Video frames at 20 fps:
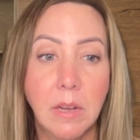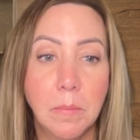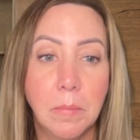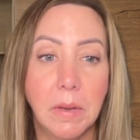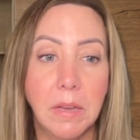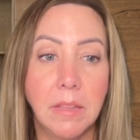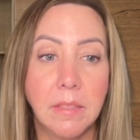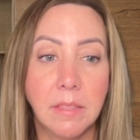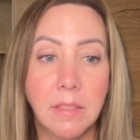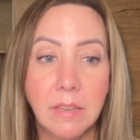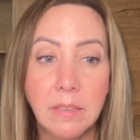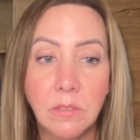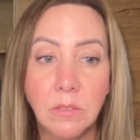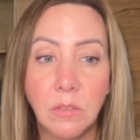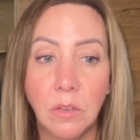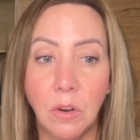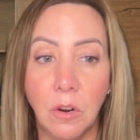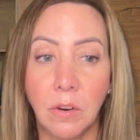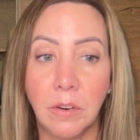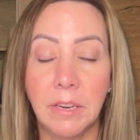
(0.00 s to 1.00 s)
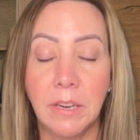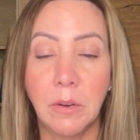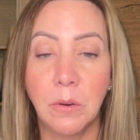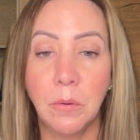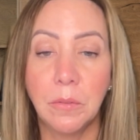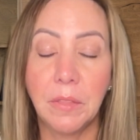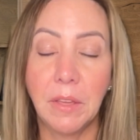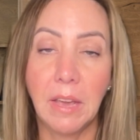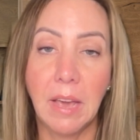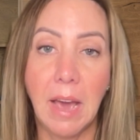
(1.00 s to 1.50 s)
But in this
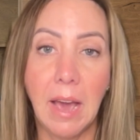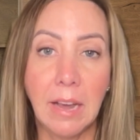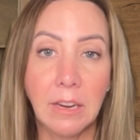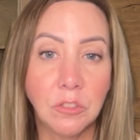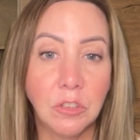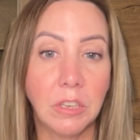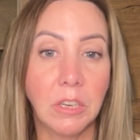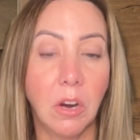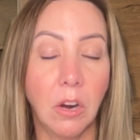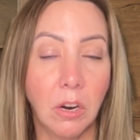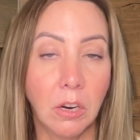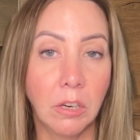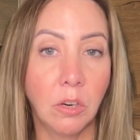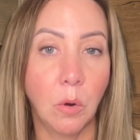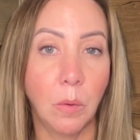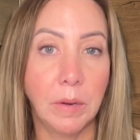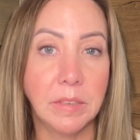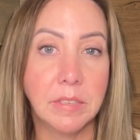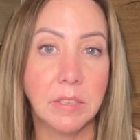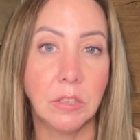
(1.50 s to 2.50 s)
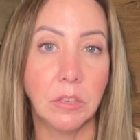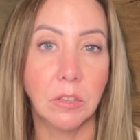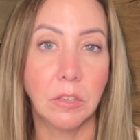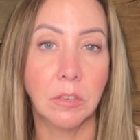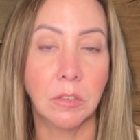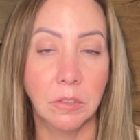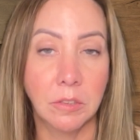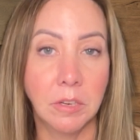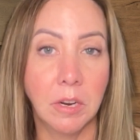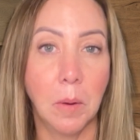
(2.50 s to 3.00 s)
scenario, they actually are going to
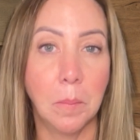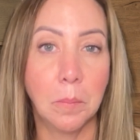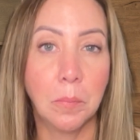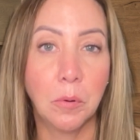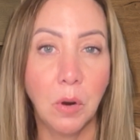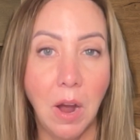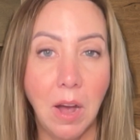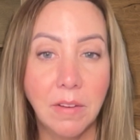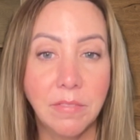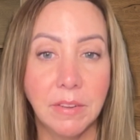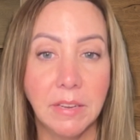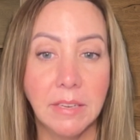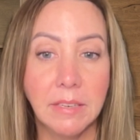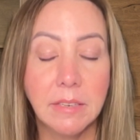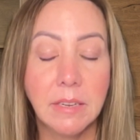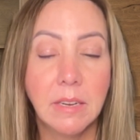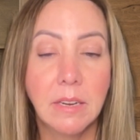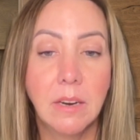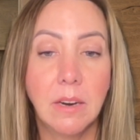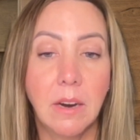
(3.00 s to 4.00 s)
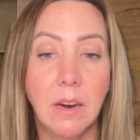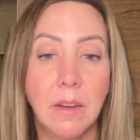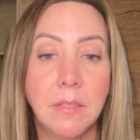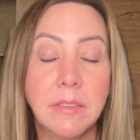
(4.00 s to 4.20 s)
earn a profit on